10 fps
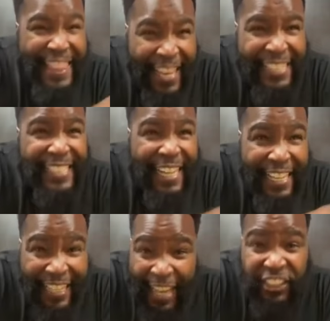This
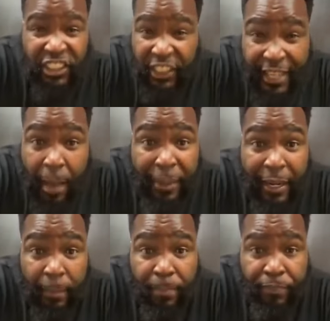election
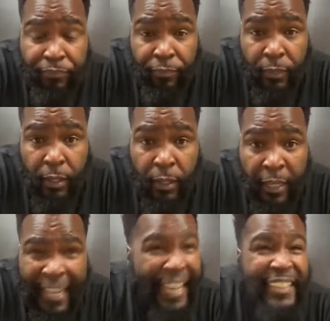coming up
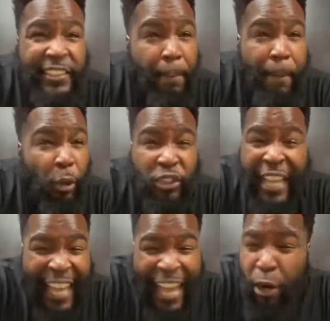is the
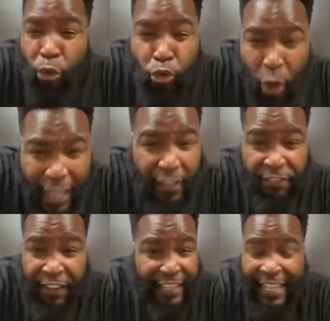most
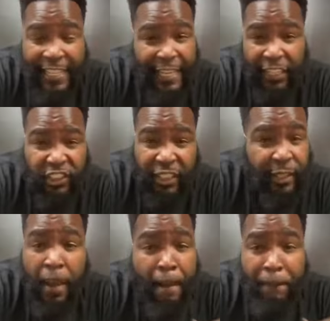irrelevant
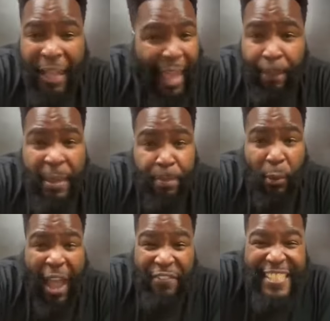election black
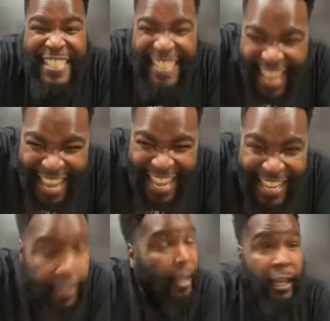people have
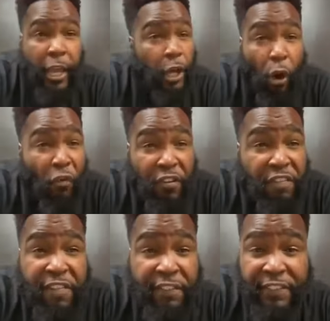seen in
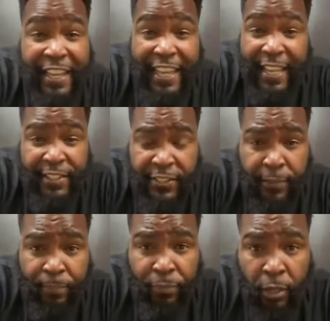over 50
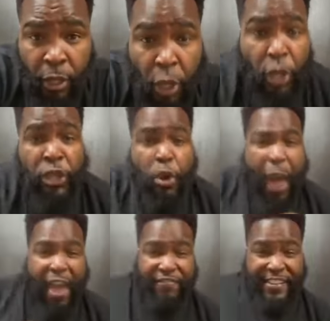years.
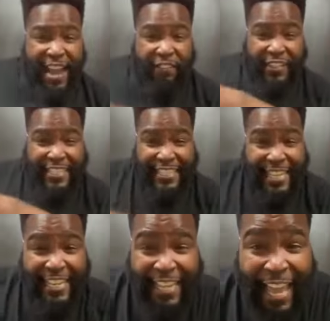You have never
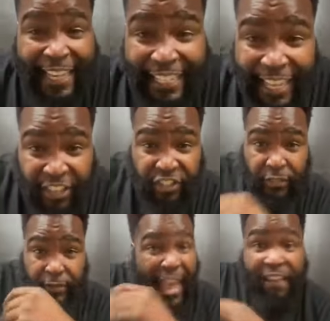seen an
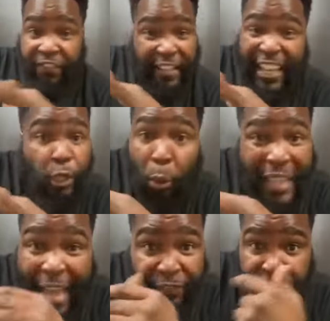election ever in
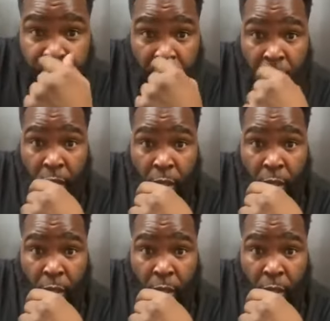your life